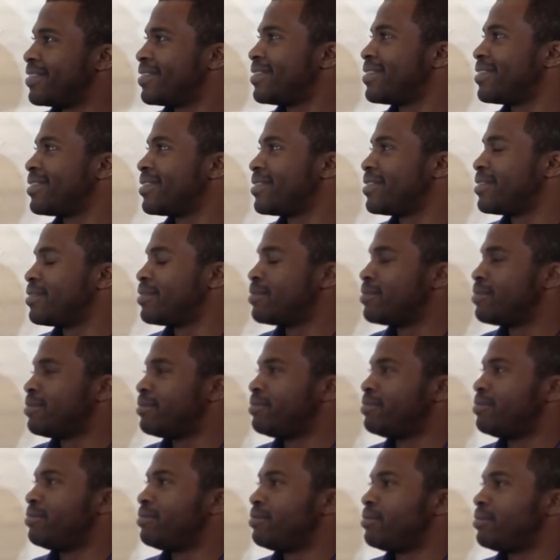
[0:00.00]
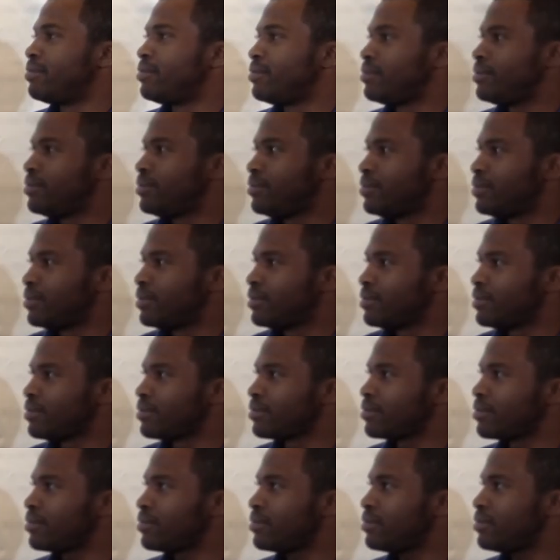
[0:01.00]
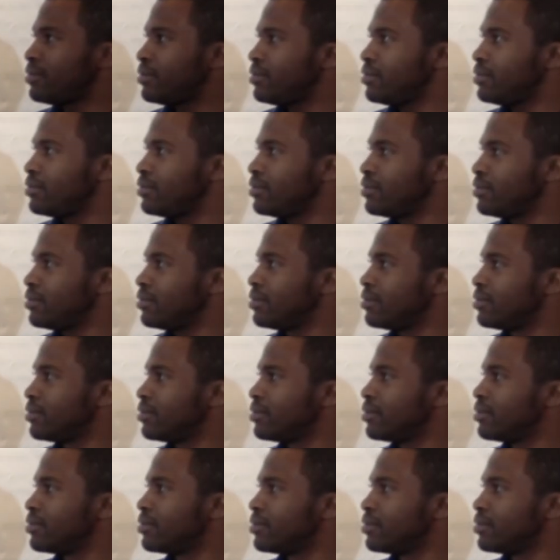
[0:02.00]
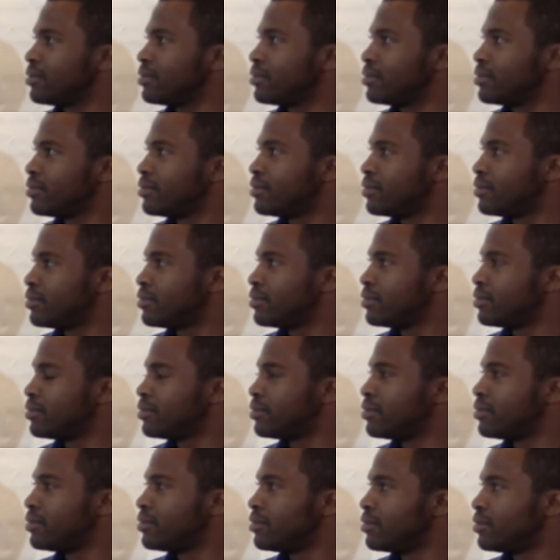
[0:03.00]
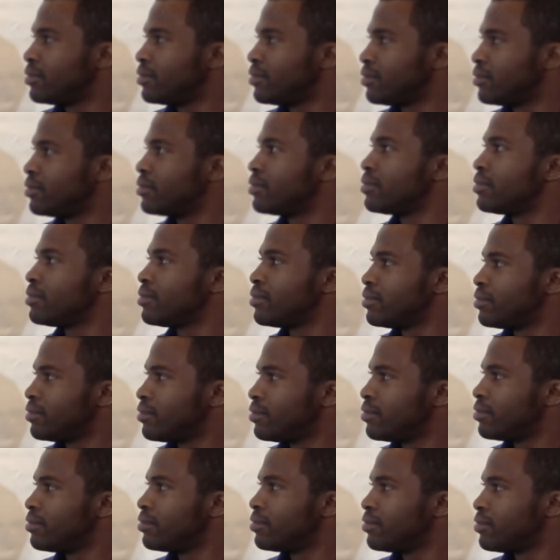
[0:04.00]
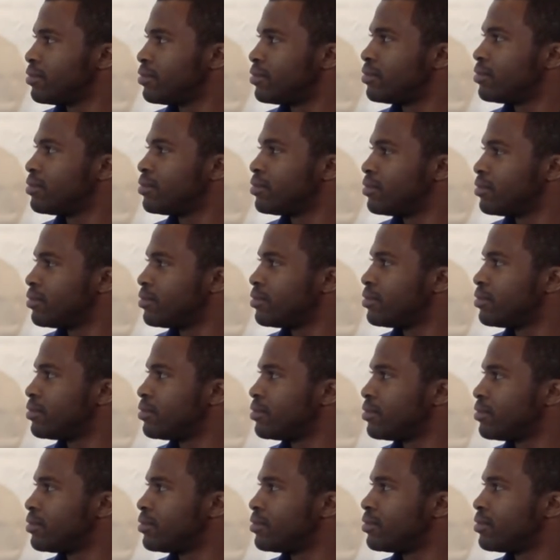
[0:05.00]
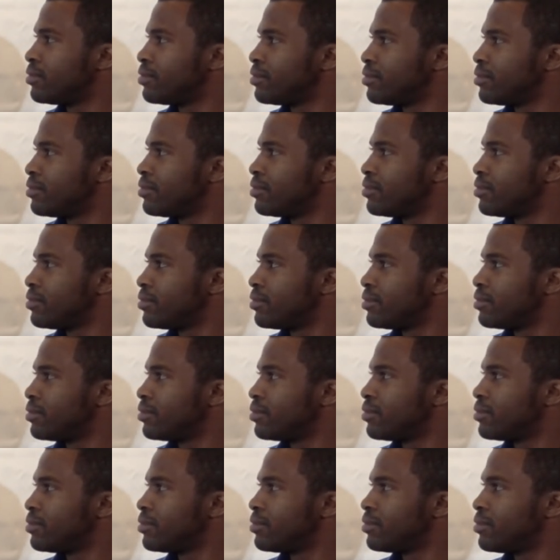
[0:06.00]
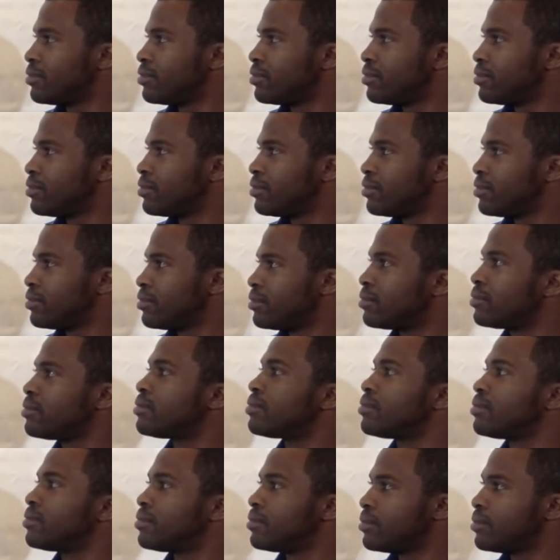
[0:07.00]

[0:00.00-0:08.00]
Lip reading: (silent)